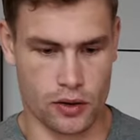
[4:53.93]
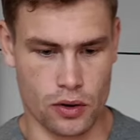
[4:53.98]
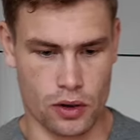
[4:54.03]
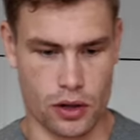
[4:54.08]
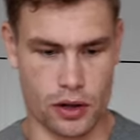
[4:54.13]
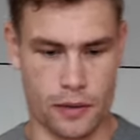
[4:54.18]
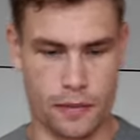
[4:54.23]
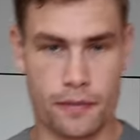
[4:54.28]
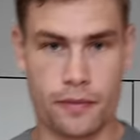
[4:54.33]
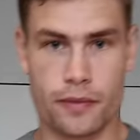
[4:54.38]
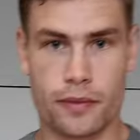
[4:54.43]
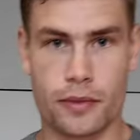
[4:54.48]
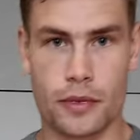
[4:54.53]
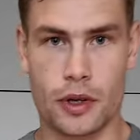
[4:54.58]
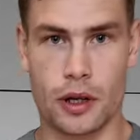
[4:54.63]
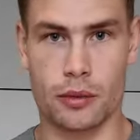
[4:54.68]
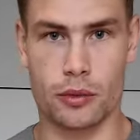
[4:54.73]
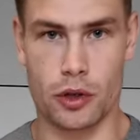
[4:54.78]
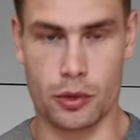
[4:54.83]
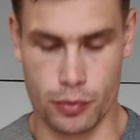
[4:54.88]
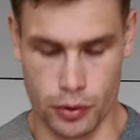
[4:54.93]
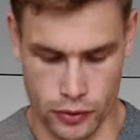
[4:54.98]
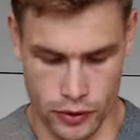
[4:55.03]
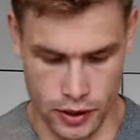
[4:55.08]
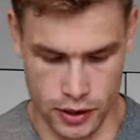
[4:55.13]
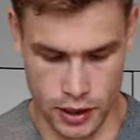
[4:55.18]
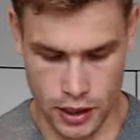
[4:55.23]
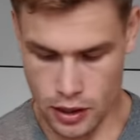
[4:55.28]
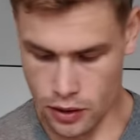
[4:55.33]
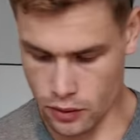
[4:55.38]
all. I'm gonna put
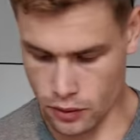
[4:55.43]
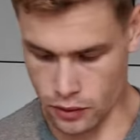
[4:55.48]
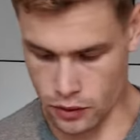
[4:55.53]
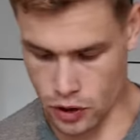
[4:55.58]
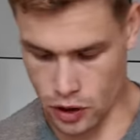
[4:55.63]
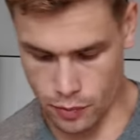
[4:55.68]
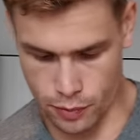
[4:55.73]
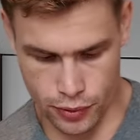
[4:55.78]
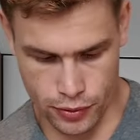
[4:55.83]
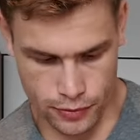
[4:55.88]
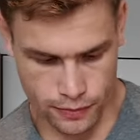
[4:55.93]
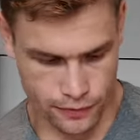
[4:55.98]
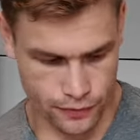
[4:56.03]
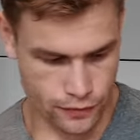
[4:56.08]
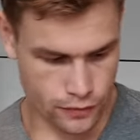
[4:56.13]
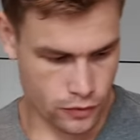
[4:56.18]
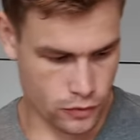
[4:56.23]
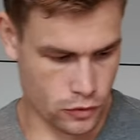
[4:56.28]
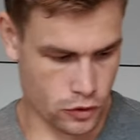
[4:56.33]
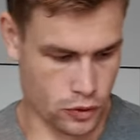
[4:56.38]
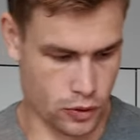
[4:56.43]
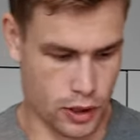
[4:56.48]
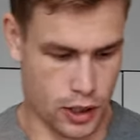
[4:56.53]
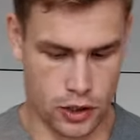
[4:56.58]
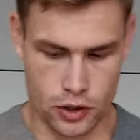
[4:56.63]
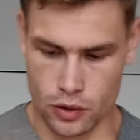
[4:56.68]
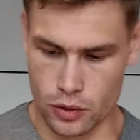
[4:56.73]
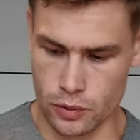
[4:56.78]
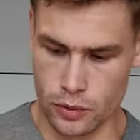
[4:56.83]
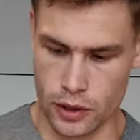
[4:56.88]
this here on top so you
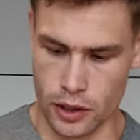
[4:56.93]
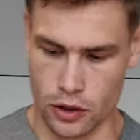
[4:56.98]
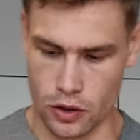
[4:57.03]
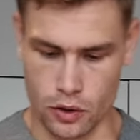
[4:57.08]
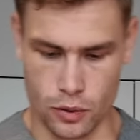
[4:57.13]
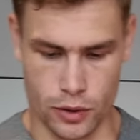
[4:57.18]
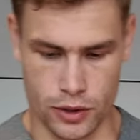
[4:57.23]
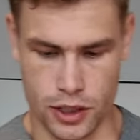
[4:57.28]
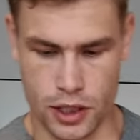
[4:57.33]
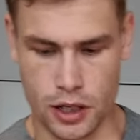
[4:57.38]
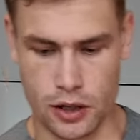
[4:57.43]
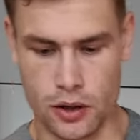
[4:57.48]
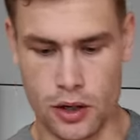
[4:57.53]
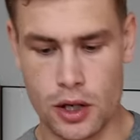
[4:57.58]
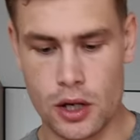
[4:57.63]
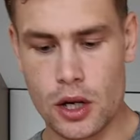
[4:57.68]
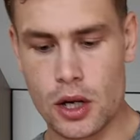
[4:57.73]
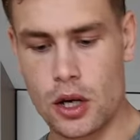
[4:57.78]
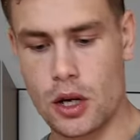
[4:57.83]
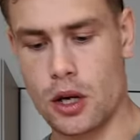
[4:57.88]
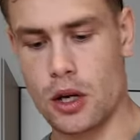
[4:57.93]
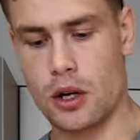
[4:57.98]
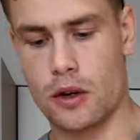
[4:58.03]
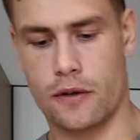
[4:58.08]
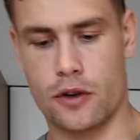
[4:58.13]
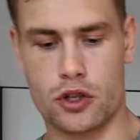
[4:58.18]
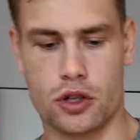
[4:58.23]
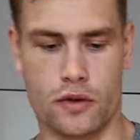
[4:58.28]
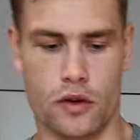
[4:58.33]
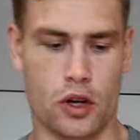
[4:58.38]
guys already know what's here.
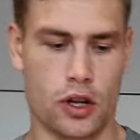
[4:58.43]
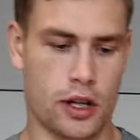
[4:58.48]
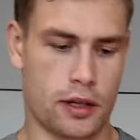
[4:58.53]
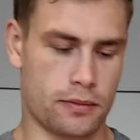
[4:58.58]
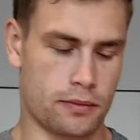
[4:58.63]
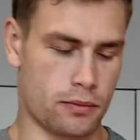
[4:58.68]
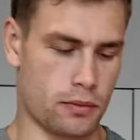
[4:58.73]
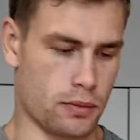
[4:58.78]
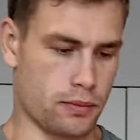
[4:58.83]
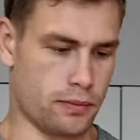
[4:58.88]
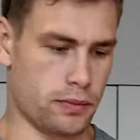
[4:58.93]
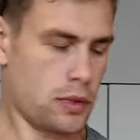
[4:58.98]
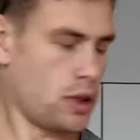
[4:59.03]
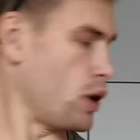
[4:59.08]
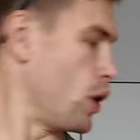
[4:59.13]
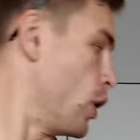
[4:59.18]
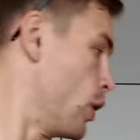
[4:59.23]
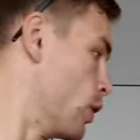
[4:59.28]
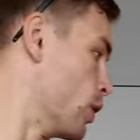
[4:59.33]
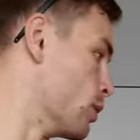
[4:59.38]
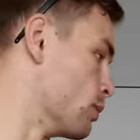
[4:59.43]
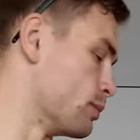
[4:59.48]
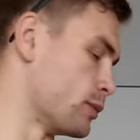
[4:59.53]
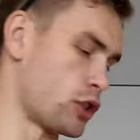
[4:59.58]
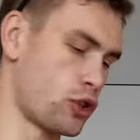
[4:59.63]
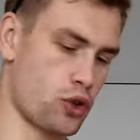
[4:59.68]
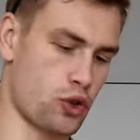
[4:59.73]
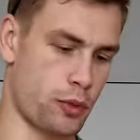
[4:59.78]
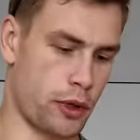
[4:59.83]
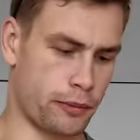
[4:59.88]
First of all, excuse